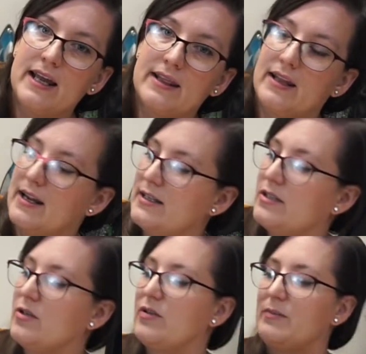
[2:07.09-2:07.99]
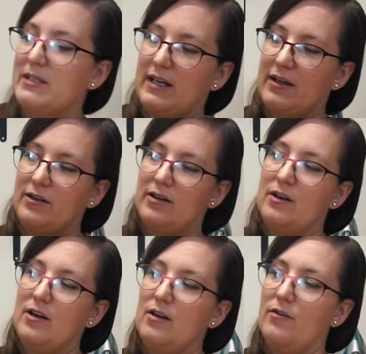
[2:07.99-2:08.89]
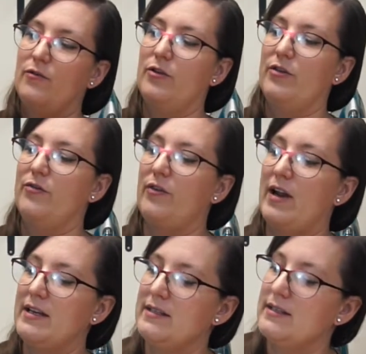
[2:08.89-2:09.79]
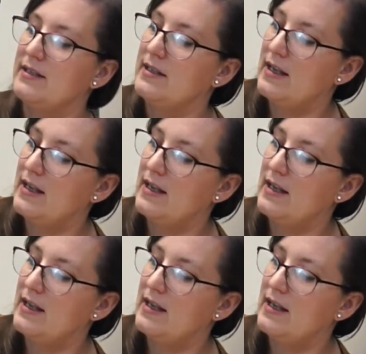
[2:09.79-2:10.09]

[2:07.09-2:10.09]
and then I sewed them together for the front,